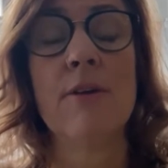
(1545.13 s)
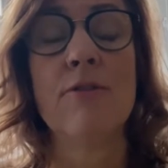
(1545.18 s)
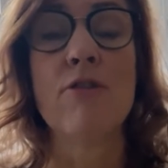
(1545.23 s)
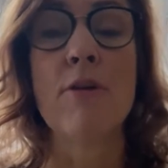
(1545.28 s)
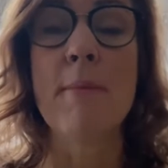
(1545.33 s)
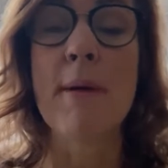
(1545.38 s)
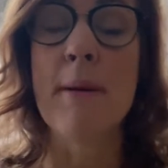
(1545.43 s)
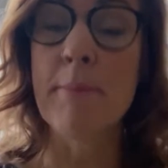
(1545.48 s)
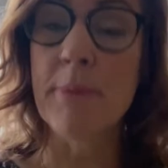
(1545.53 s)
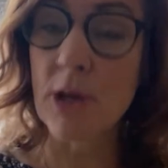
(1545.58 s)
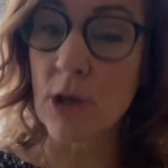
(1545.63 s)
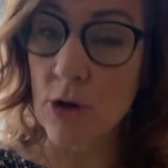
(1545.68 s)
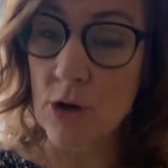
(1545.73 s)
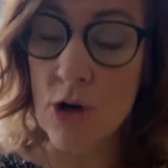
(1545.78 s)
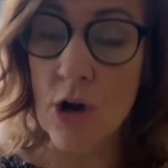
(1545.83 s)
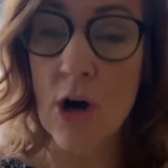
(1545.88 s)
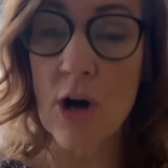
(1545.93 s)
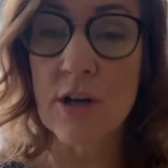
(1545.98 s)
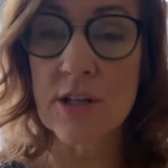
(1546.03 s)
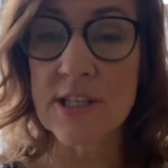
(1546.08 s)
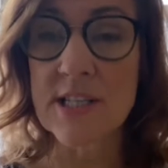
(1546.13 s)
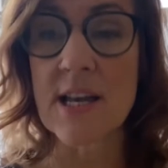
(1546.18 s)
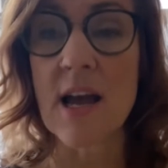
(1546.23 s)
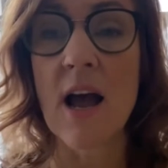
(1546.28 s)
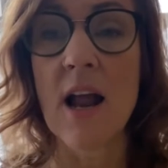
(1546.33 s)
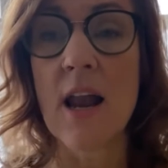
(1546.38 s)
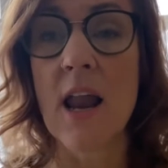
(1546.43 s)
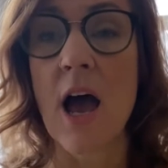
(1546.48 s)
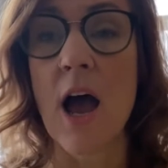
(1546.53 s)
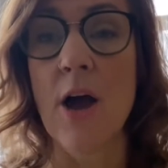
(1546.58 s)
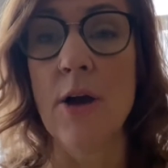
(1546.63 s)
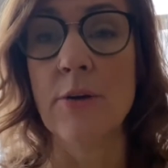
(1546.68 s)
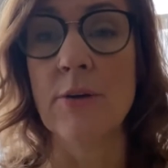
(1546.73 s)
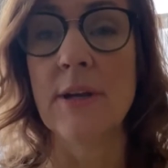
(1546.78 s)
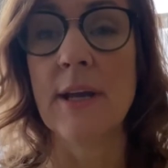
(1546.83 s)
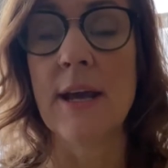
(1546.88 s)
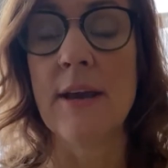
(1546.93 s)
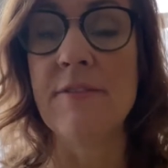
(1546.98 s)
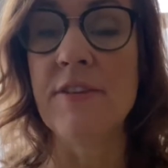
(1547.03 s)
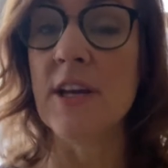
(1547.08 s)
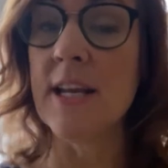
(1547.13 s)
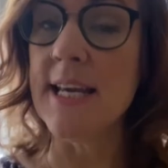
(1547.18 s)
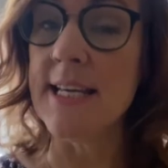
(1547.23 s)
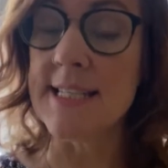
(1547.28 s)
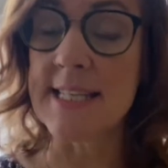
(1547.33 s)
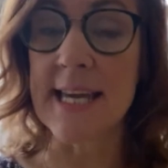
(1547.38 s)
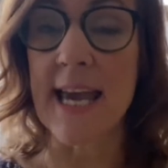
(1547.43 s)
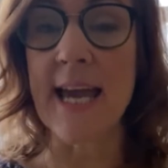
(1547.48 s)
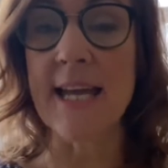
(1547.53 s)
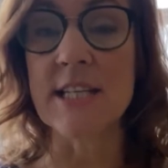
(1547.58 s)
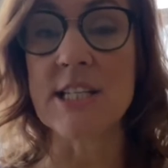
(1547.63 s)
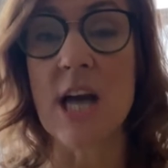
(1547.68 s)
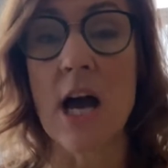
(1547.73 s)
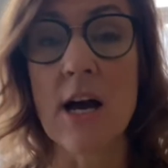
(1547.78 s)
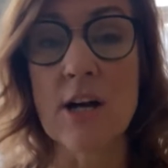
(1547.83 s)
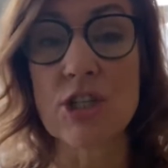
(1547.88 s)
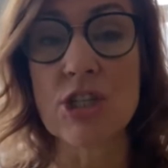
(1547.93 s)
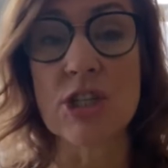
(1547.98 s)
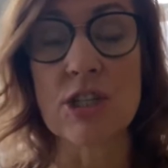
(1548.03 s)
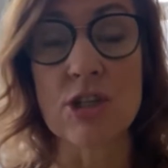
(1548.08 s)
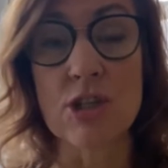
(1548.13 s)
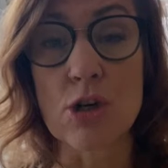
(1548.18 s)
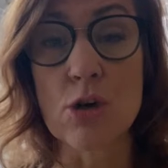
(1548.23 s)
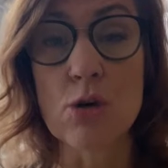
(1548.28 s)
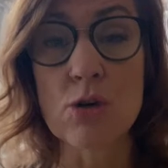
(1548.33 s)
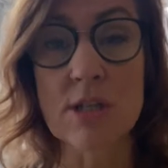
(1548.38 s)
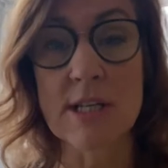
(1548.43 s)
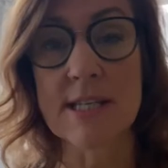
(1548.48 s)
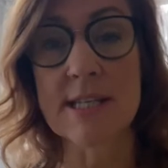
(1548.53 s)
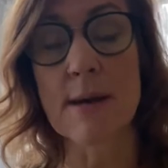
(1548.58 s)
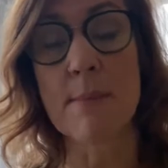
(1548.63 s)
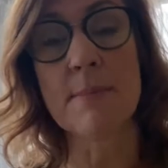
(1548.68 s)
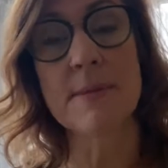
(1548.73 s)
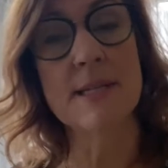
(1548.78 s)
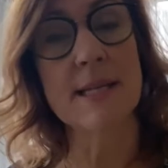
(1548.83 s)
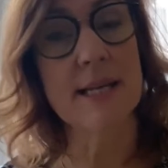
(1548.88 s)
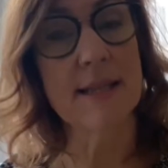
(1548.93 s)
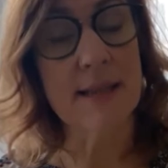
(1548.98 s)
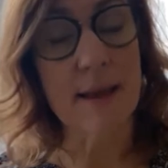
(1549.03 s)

Remember, you're not alone. If you need to get in touch and talk to somebody,